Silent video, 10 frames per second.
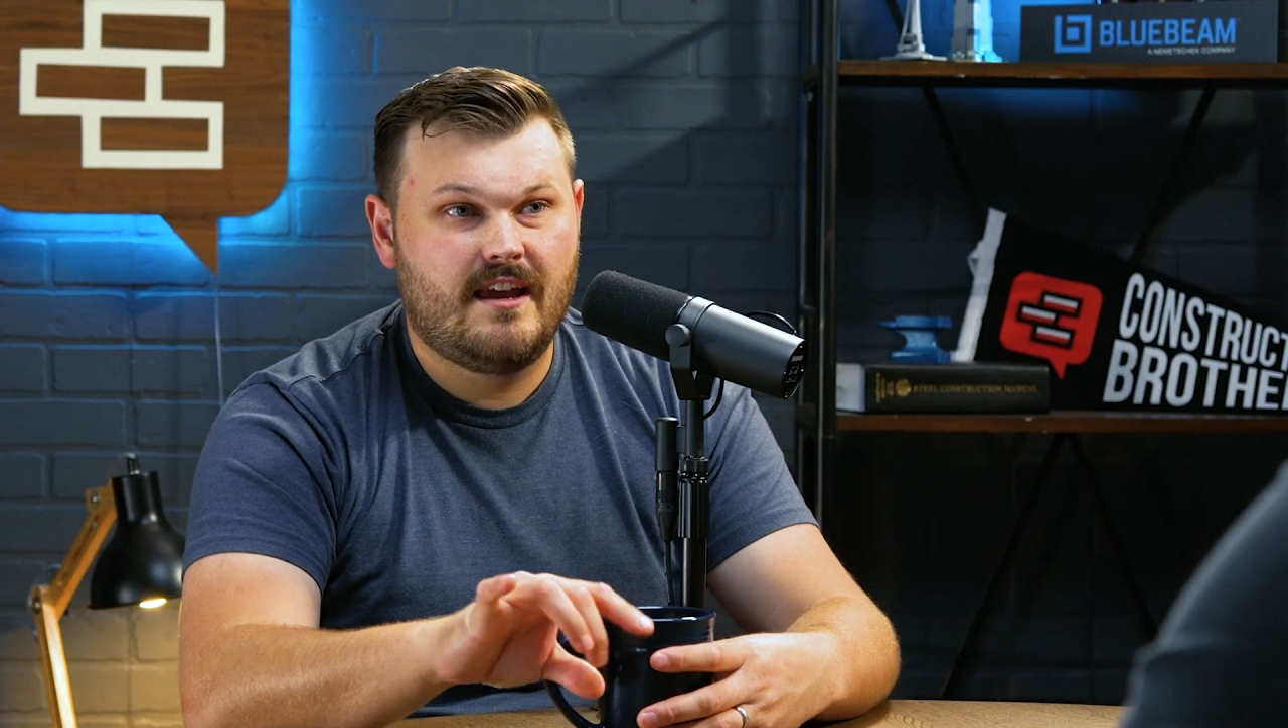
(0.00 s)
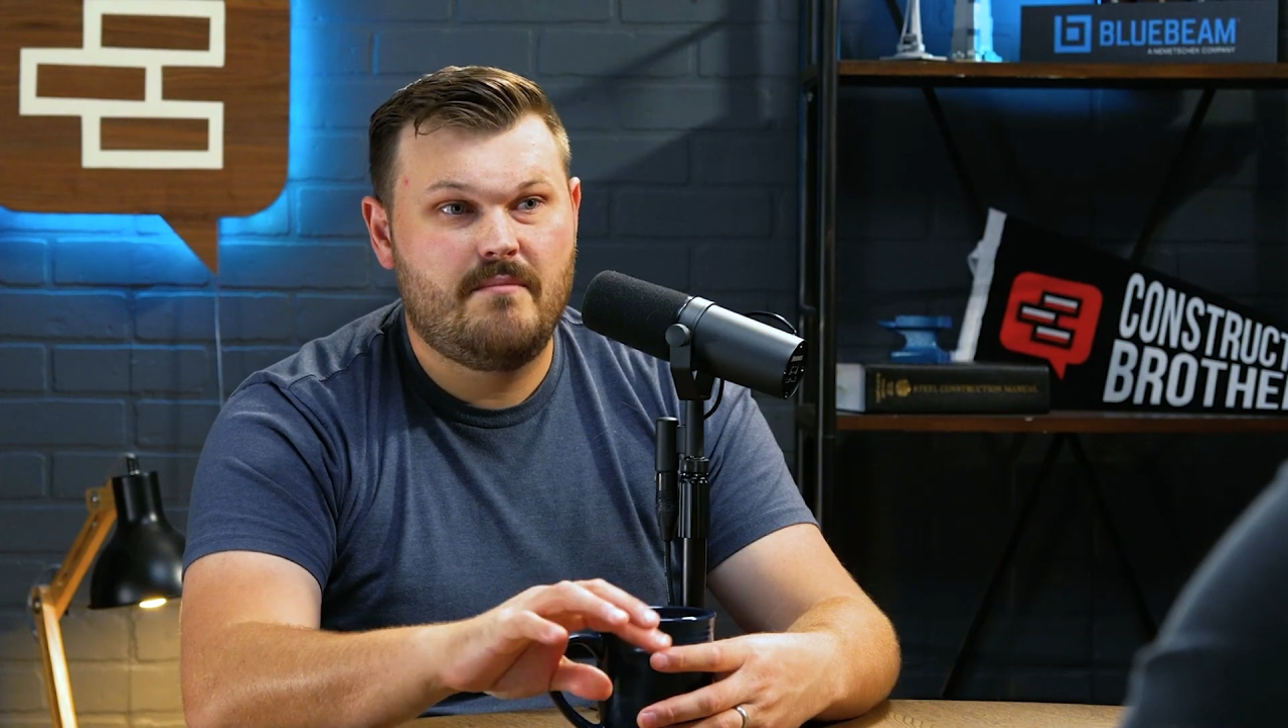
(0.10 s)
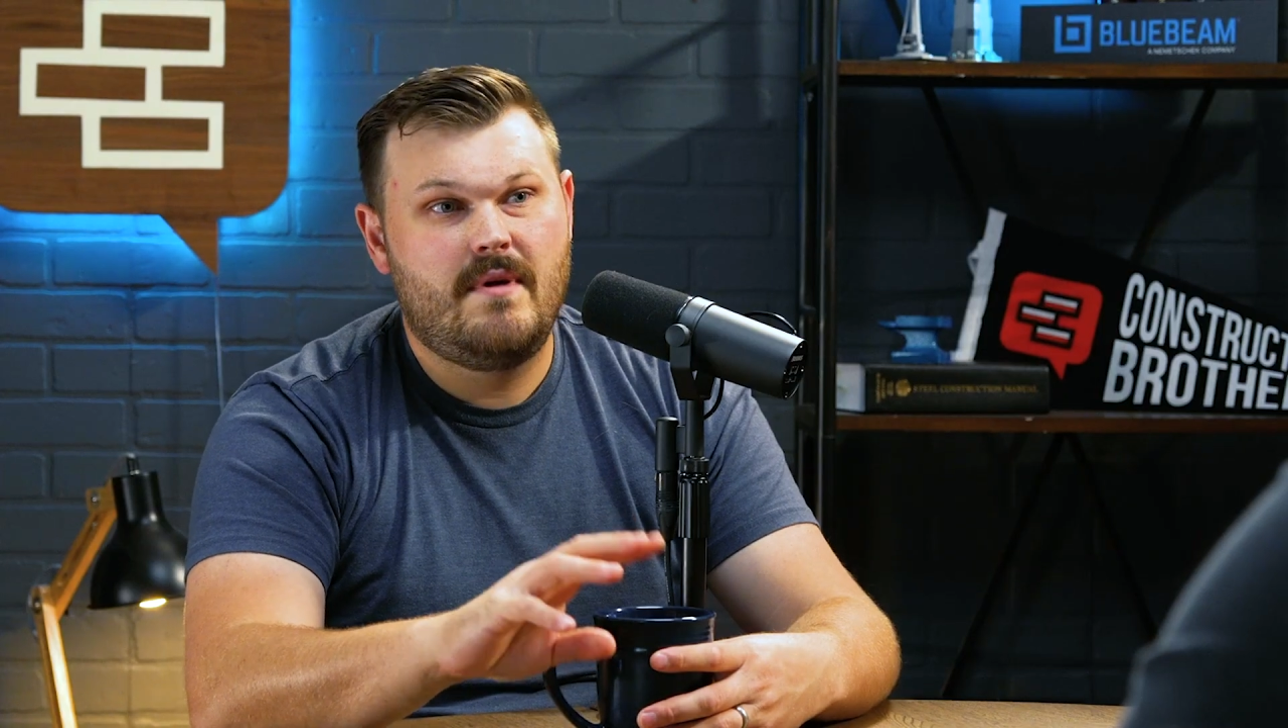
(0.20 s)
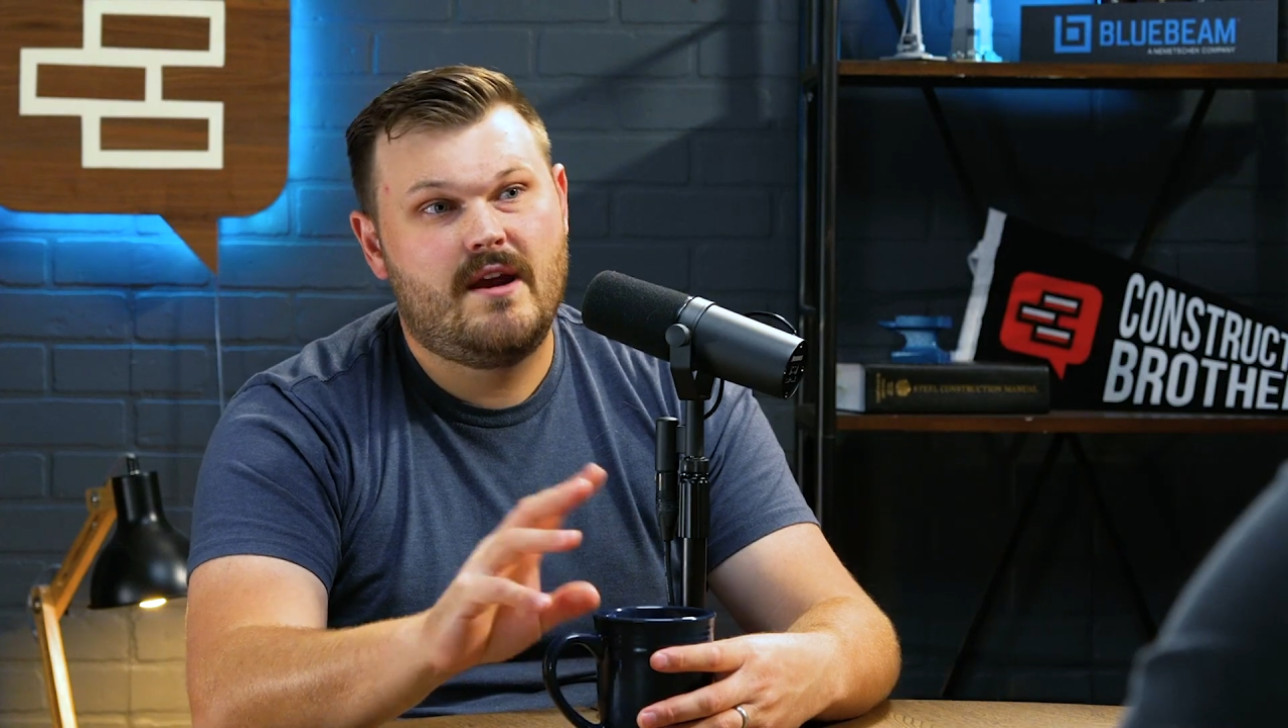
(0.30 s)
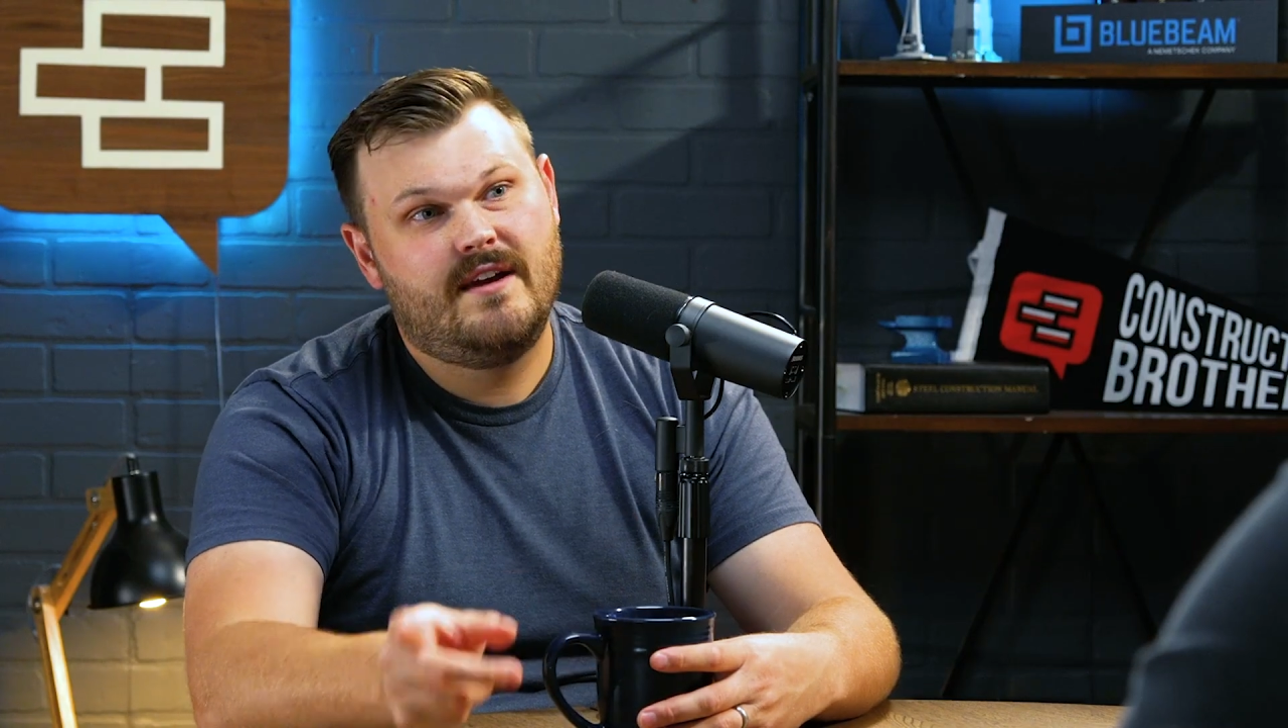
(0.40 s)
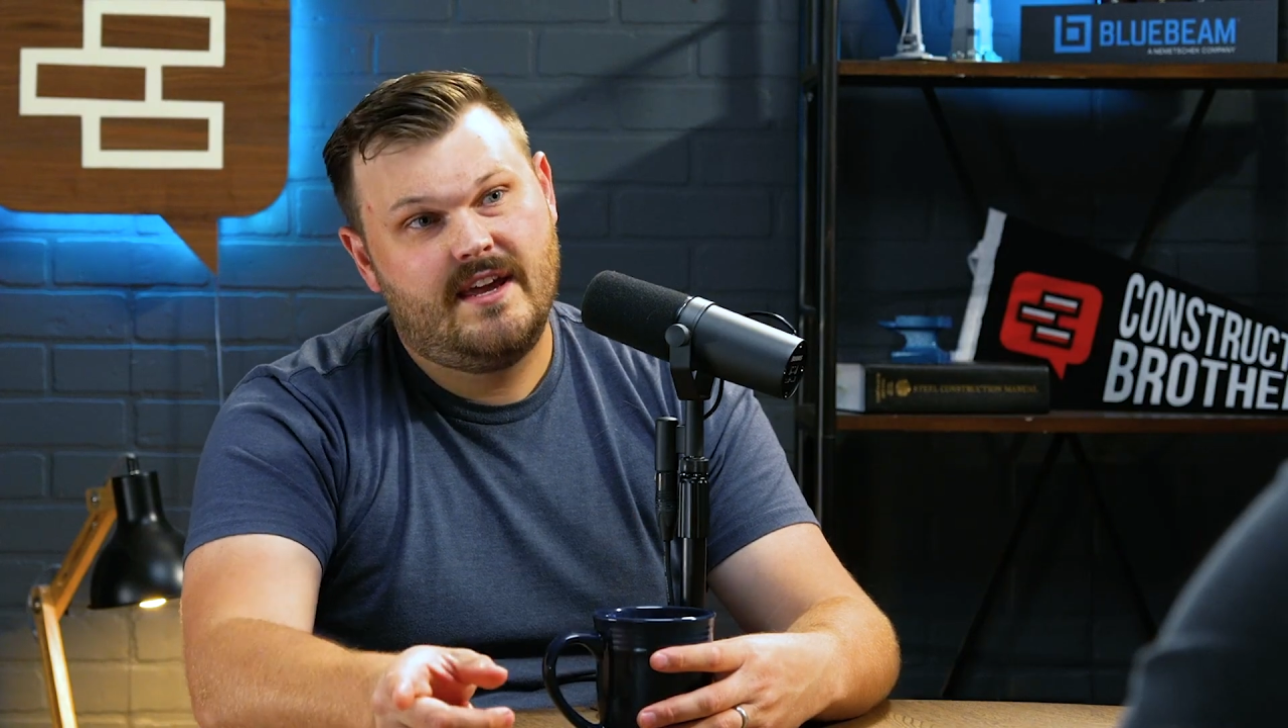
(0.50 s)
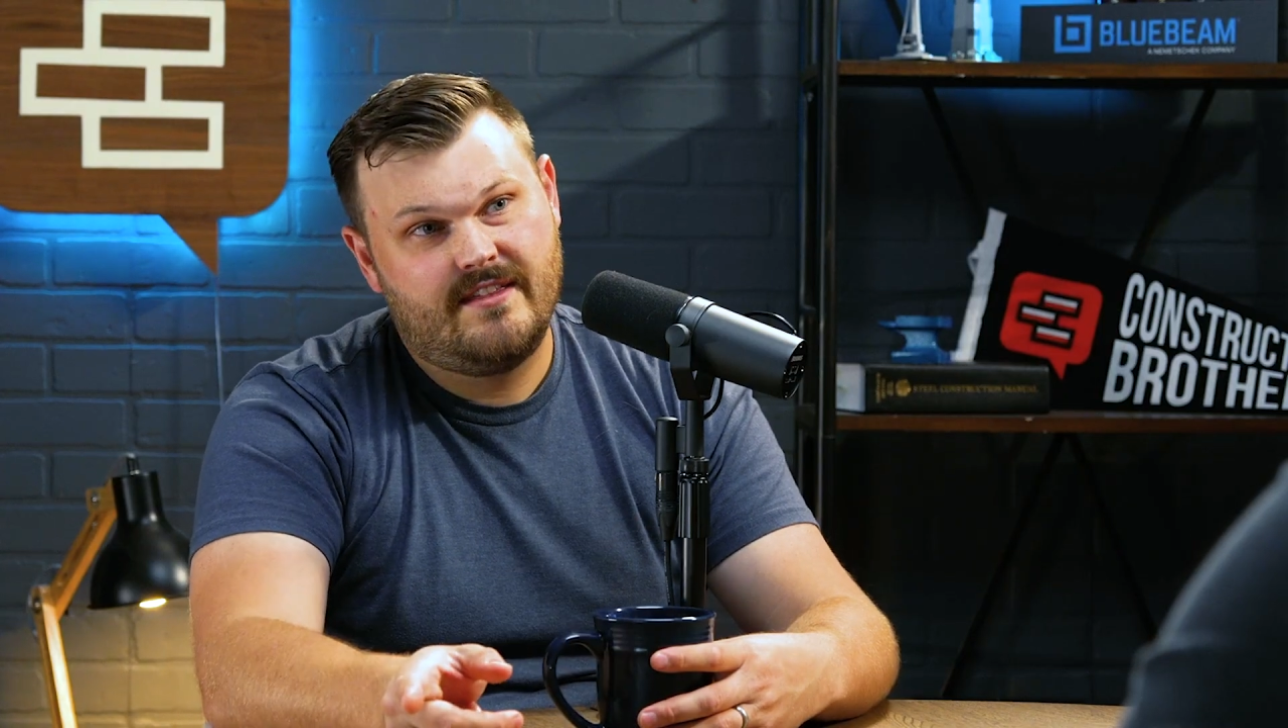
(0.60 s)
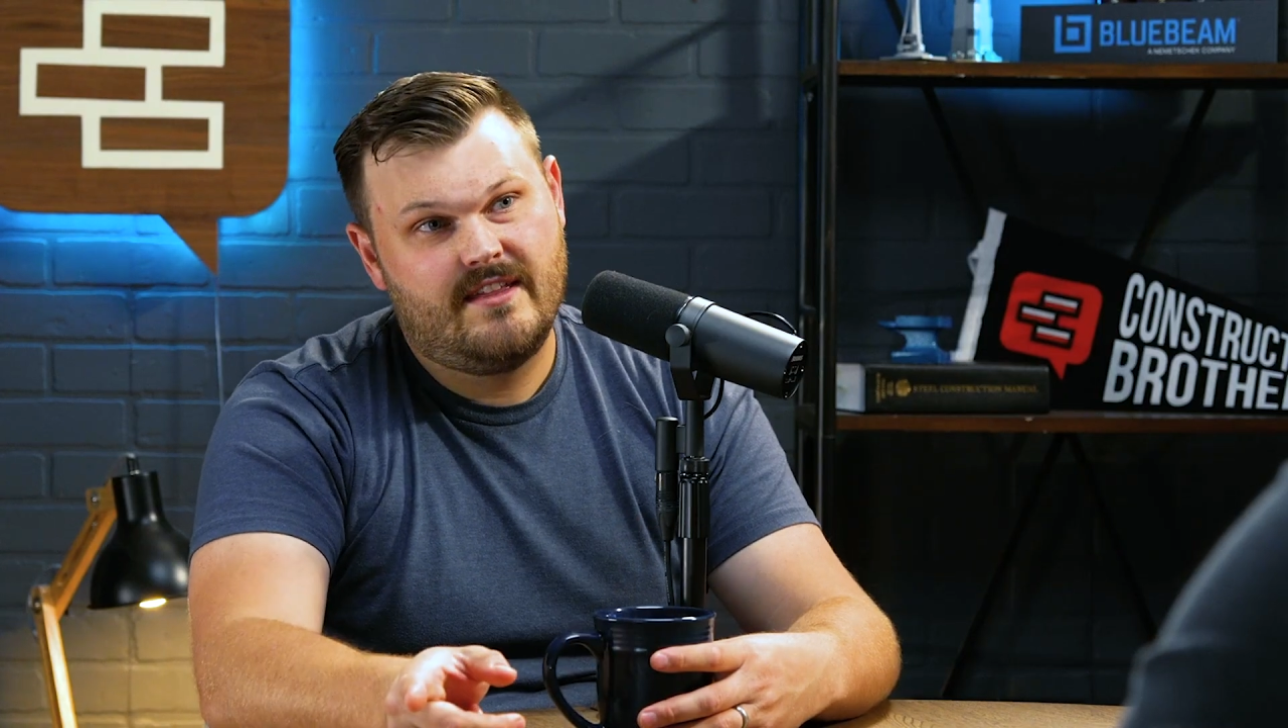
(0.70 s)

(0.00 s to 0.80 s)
and marrying